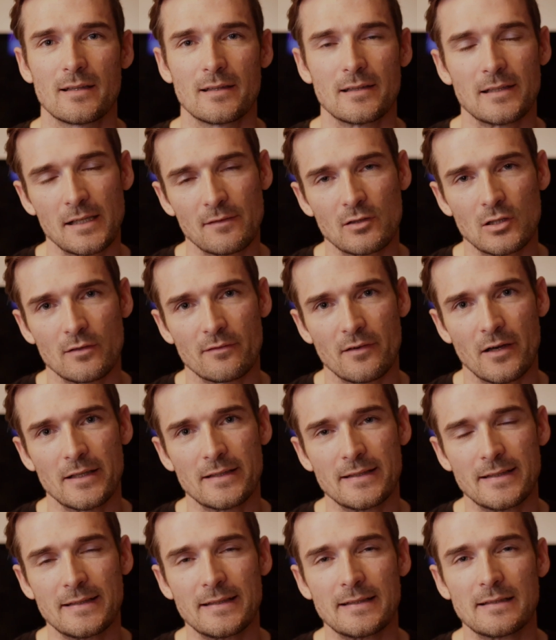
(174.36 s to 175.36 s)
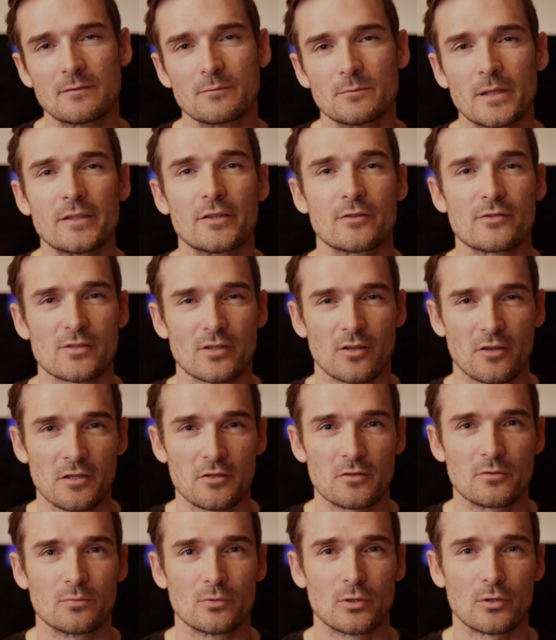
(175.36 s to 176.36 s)
level of ID when you're
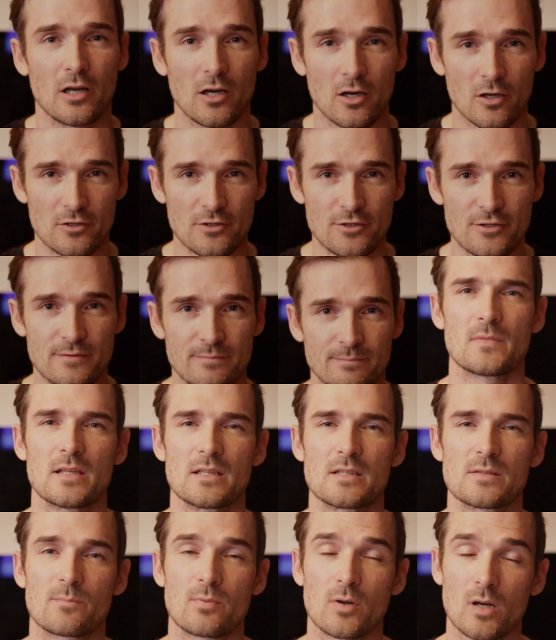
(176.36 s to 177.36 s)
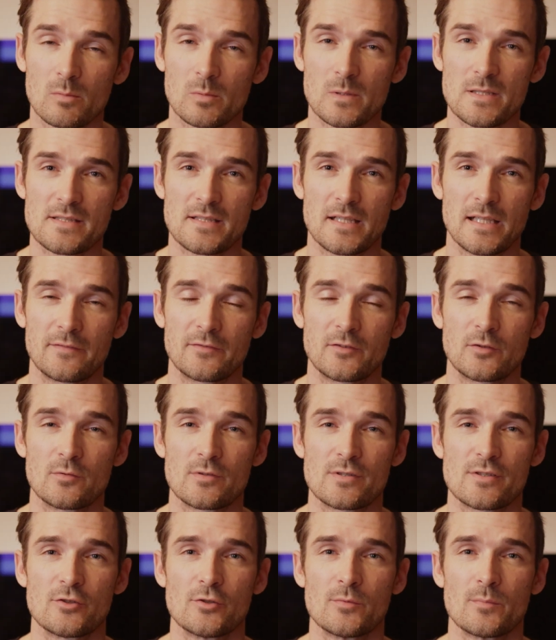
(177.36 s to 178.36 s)
starting to work harder. It's probably safe to
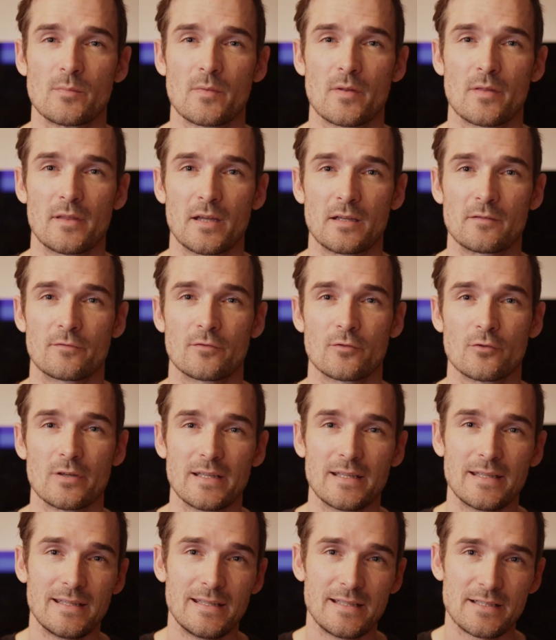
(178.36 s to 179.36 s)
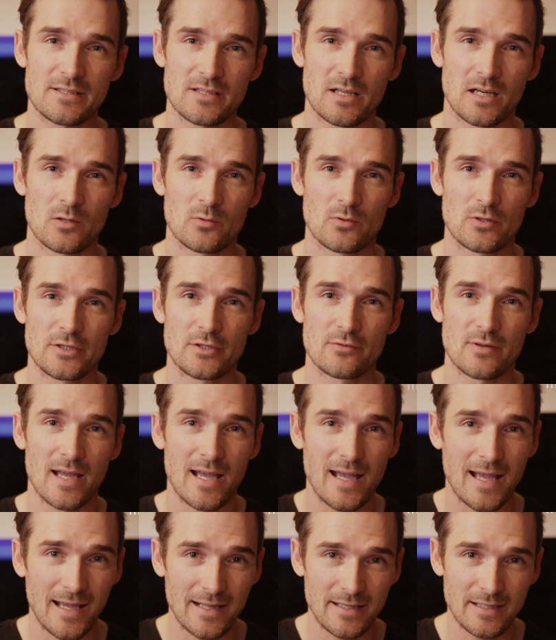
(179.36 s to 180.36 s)
assume that for each hour you're
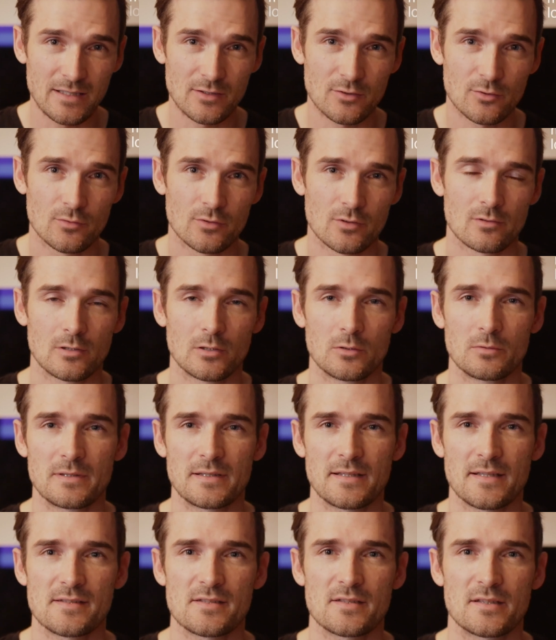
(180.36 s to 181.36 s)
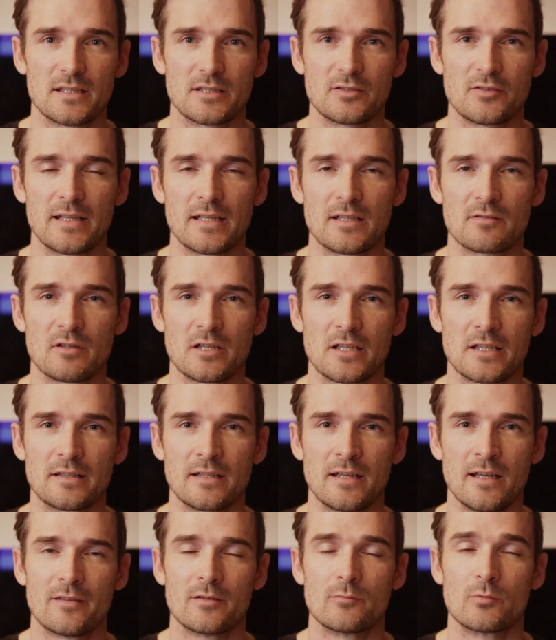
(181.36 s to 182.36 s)
adding to your low intensity training
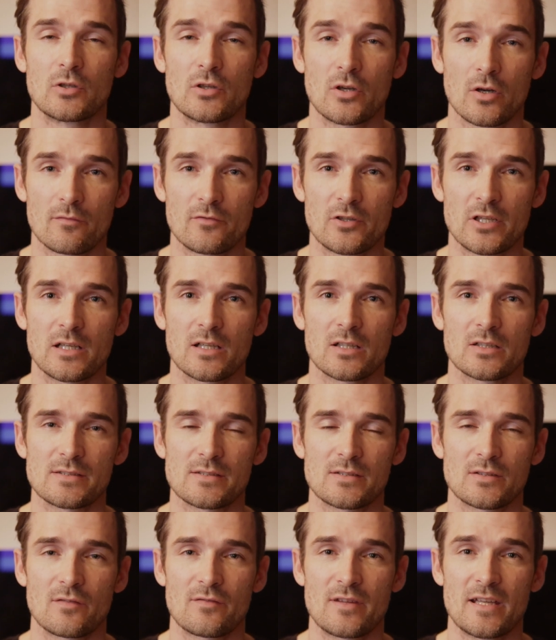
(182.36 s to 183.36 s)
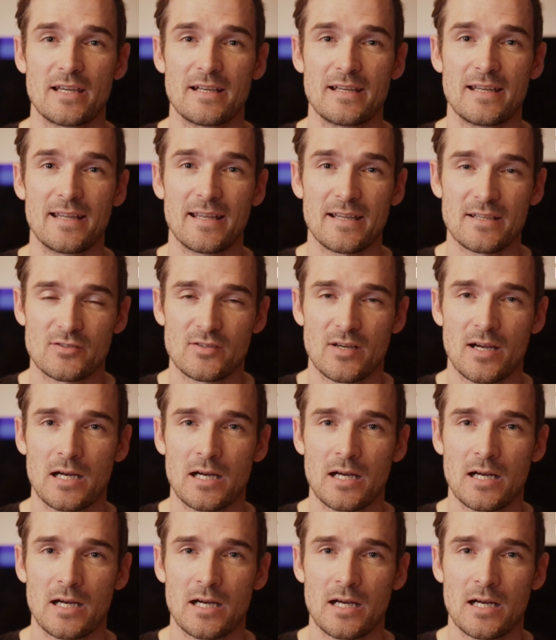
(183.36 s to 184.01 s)
ride, the recovery cost of that extra